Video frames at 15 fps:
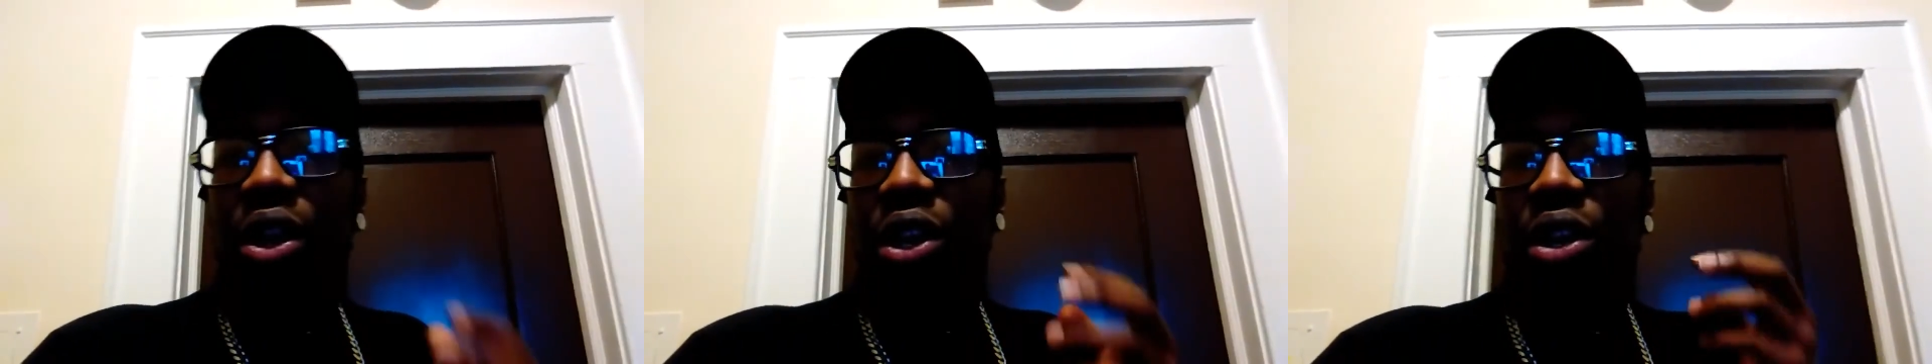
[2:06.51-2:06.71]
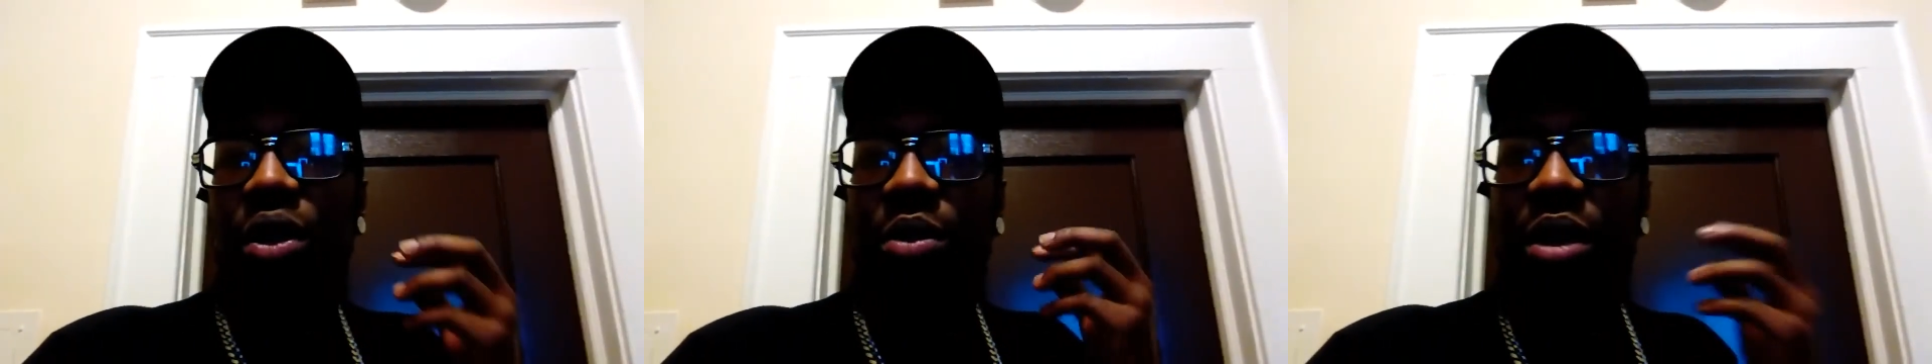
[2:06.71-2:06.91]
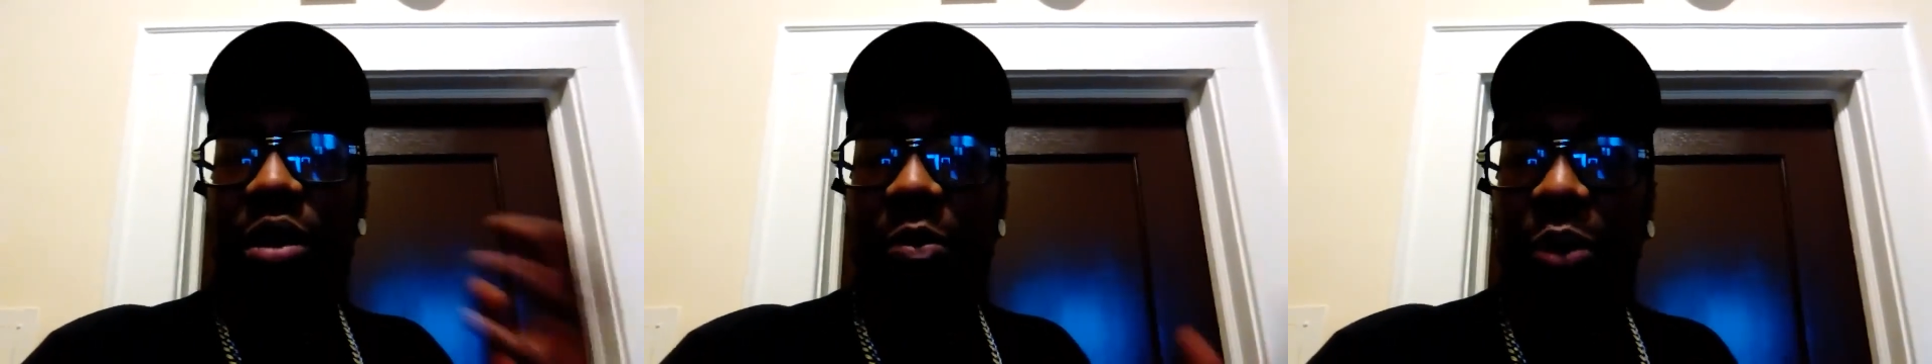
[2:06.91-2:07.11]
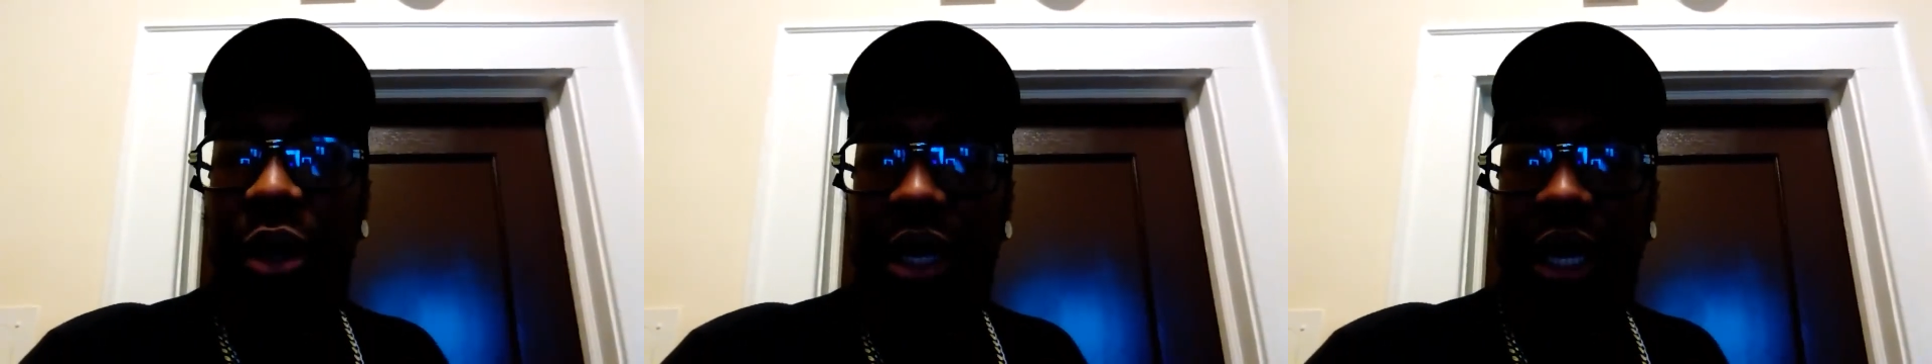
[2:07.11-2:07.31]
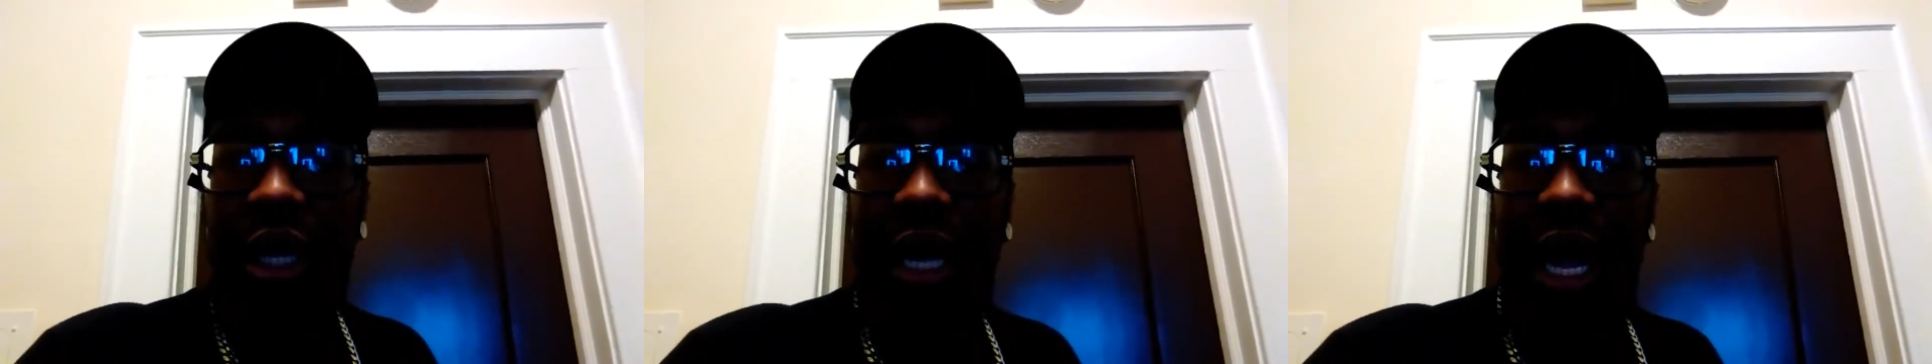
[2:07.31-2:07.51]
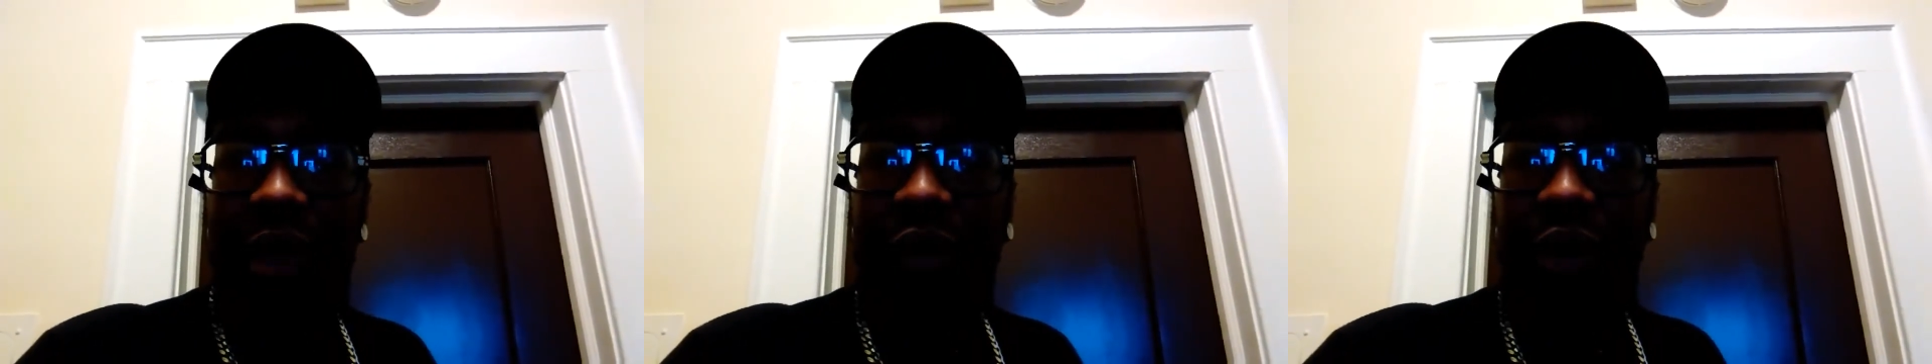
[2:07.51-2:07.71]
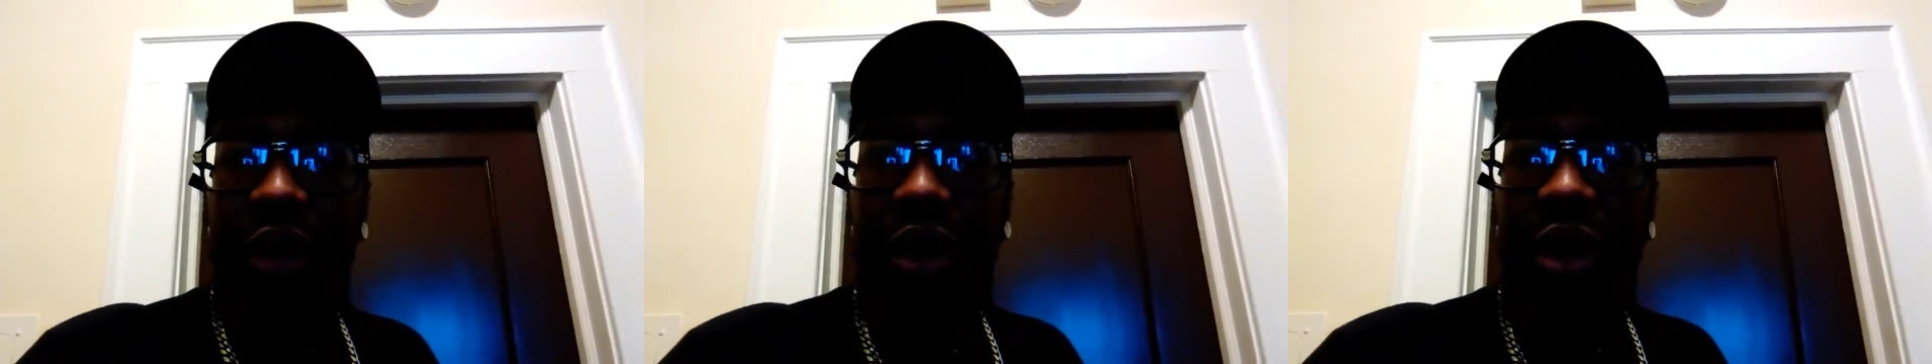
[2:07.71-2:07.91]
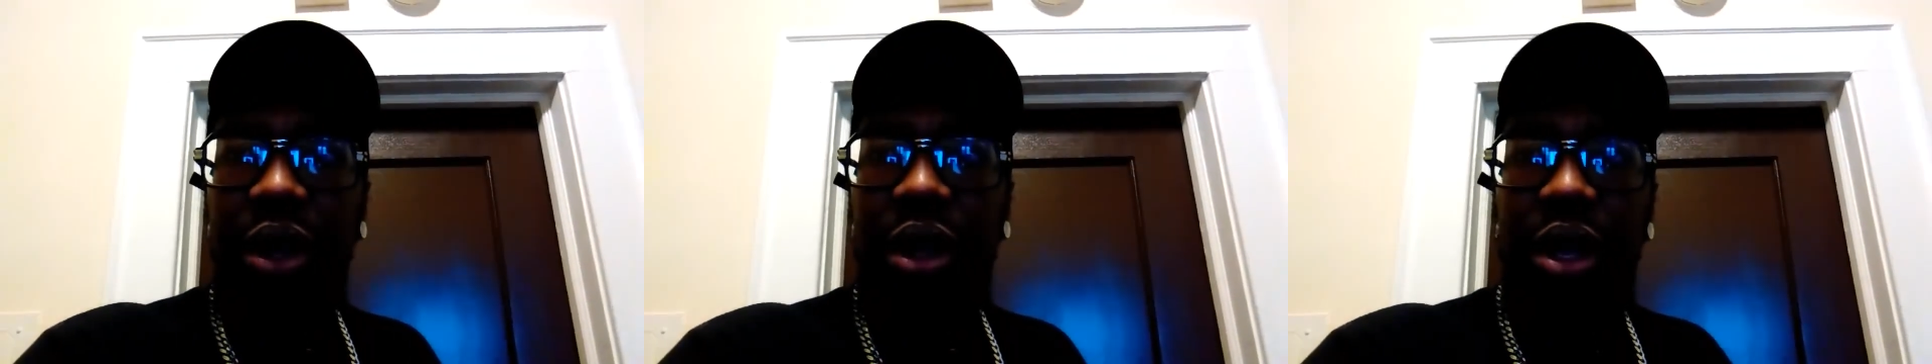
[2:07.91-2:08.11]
you know, you put together.